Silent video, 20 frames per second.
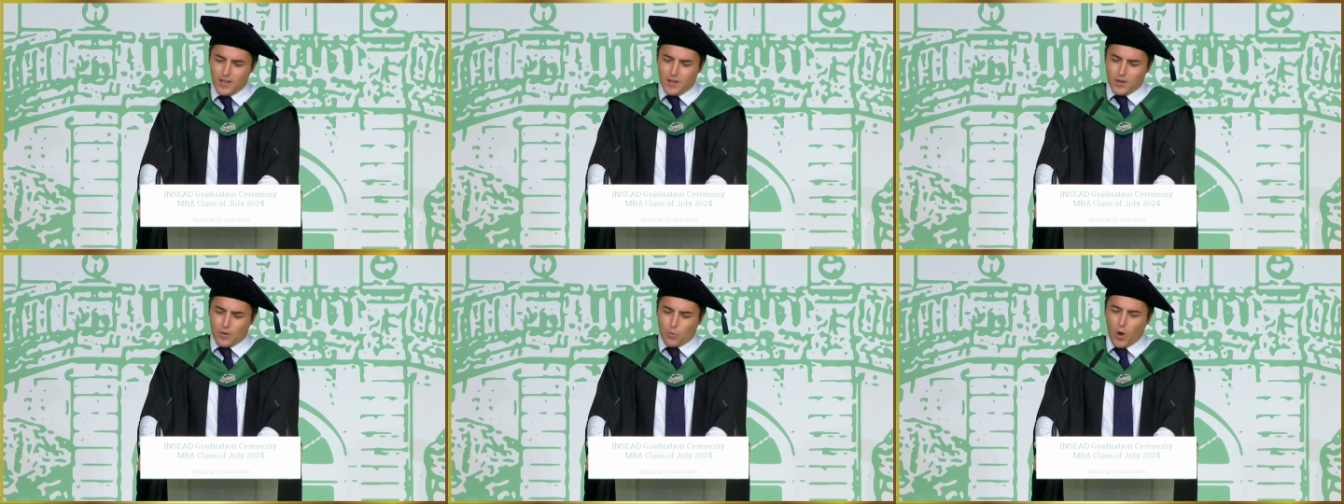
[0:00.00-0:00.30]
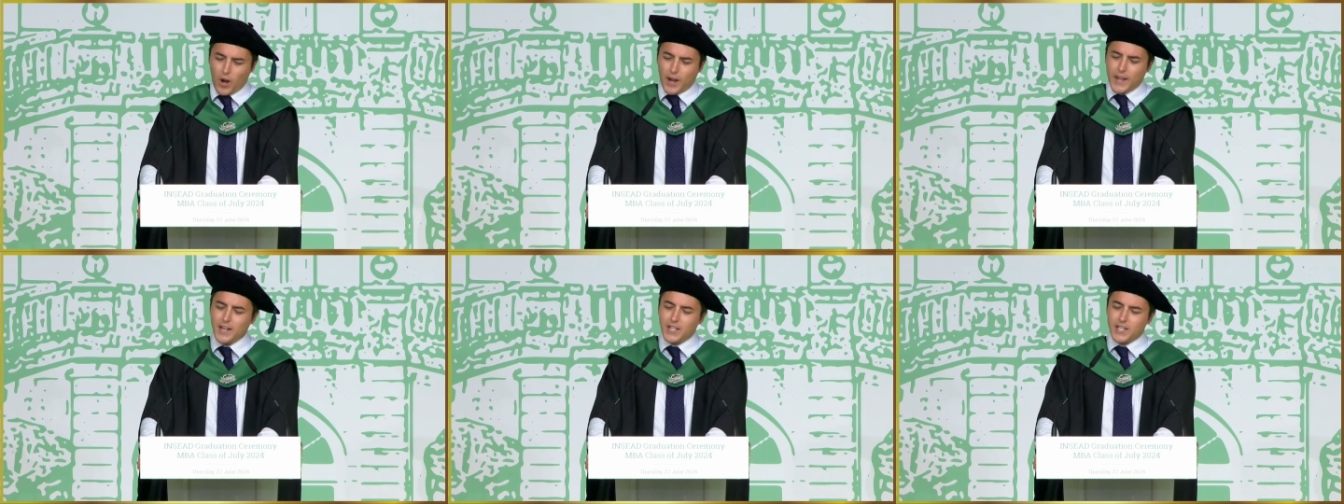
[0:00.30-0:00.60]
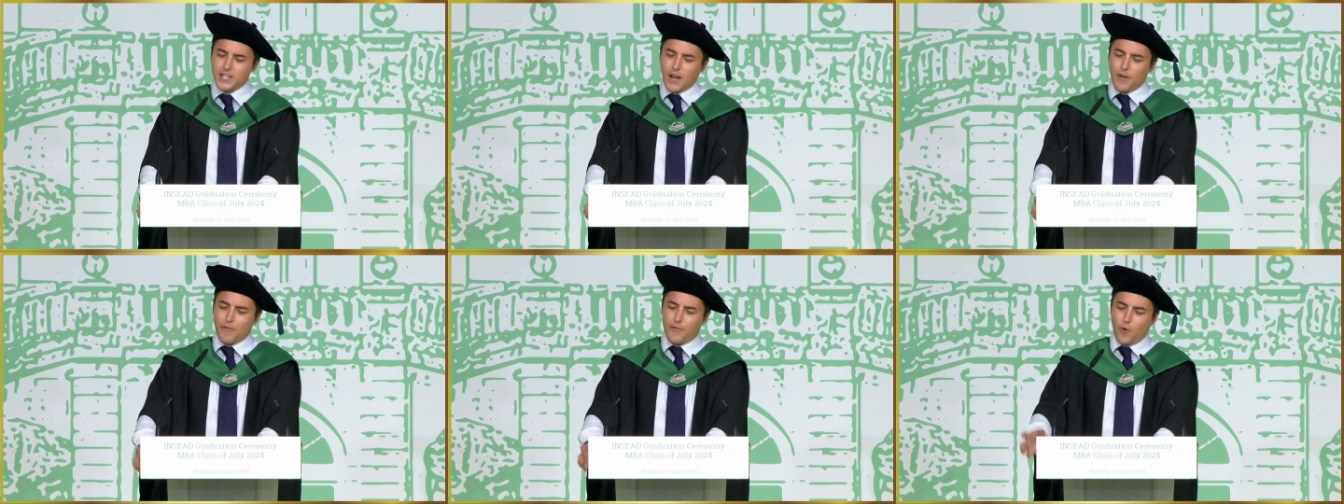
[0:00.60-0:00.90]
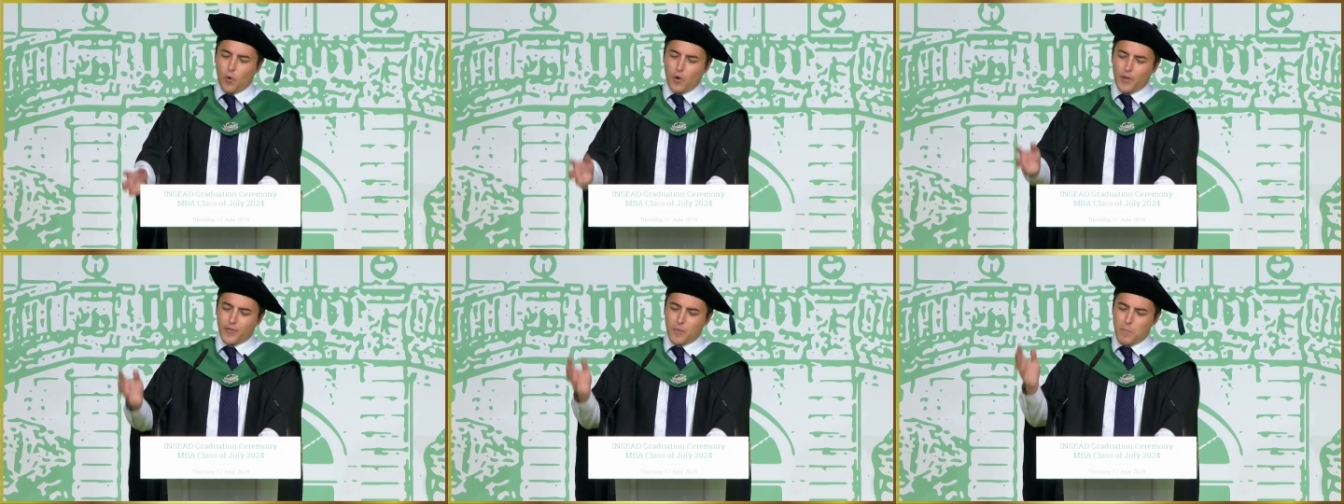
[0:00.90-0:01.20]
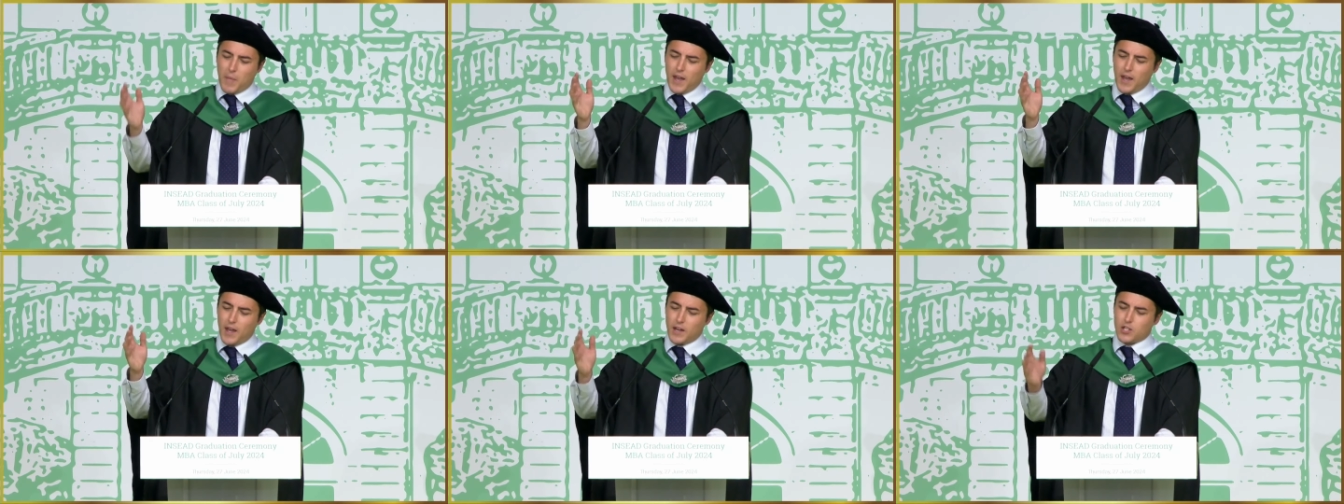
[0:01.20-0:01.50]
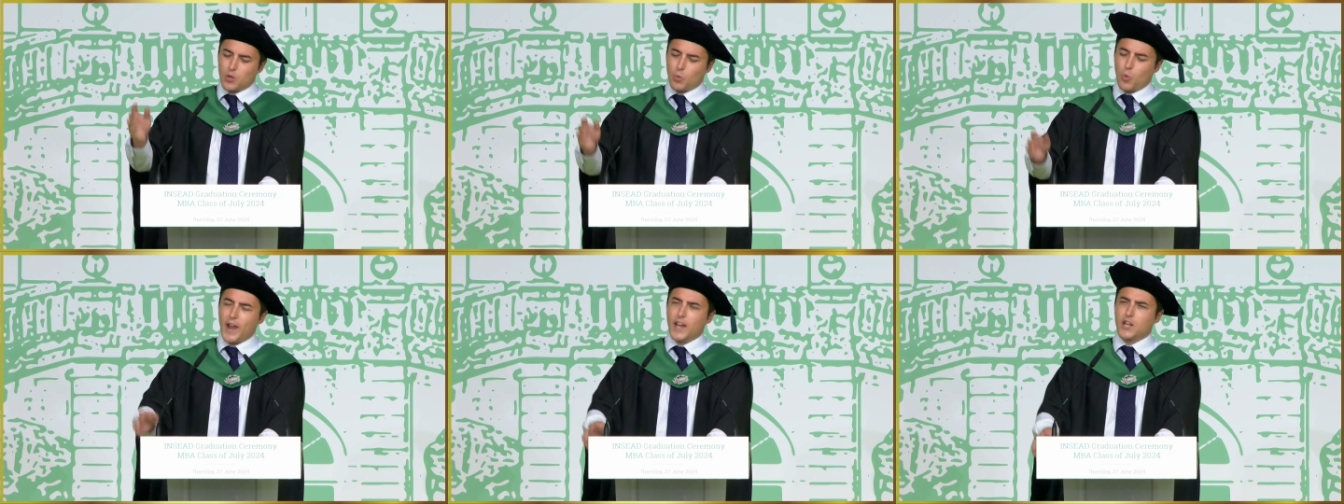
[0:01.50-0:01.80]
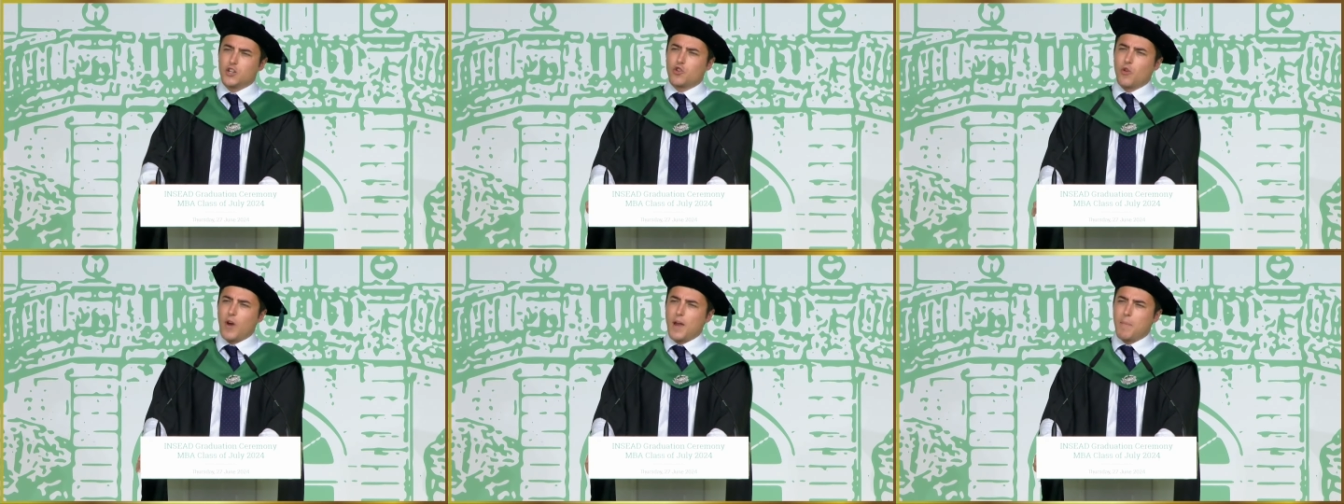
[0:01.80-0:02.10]
While he set forth from here to
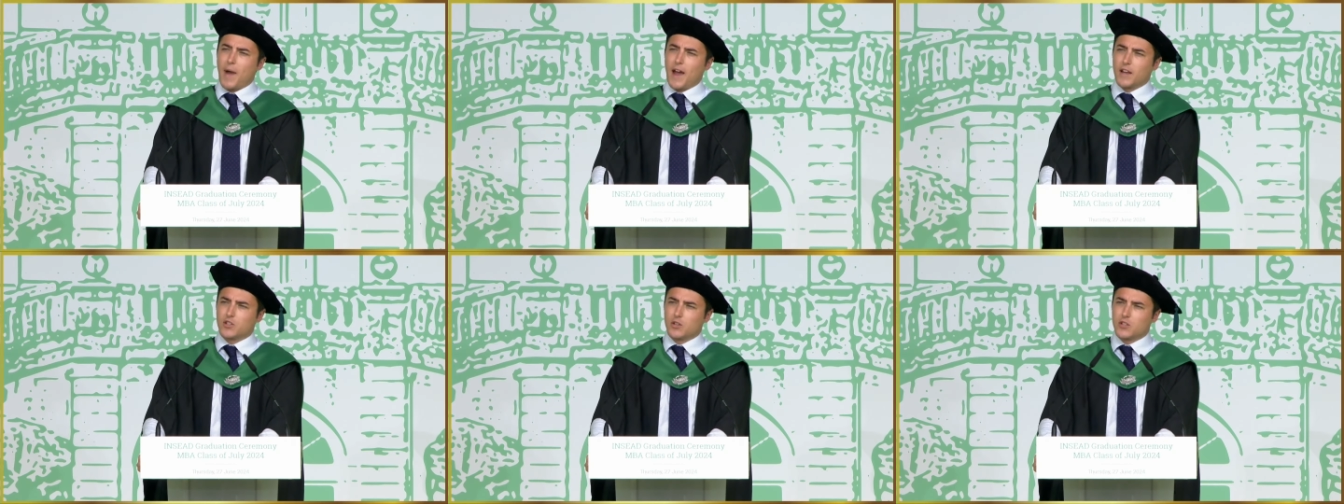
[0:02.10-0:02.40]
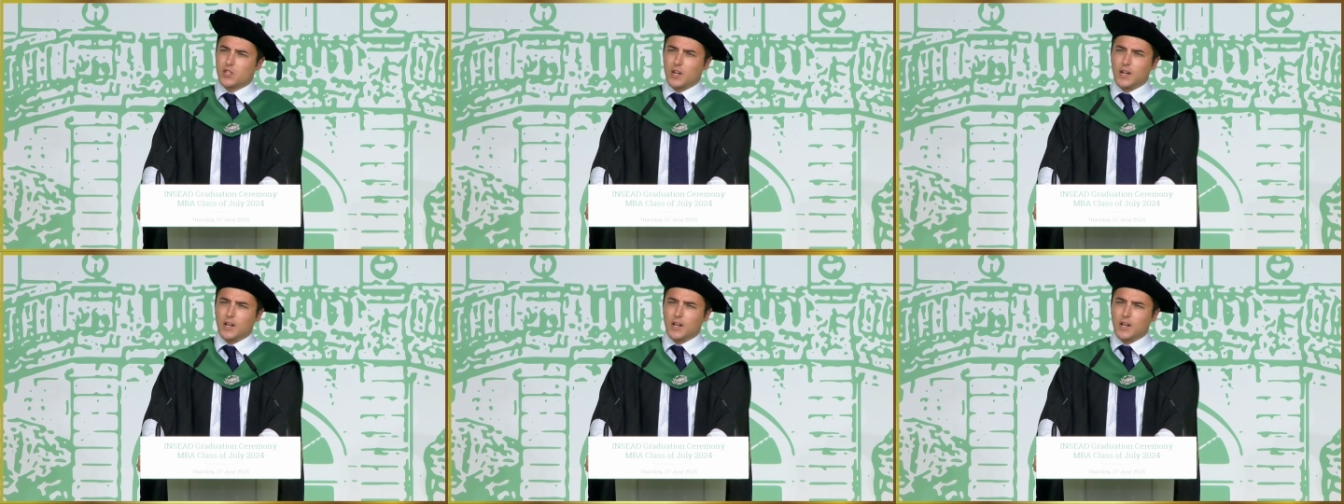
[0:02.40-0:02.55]
wage great battles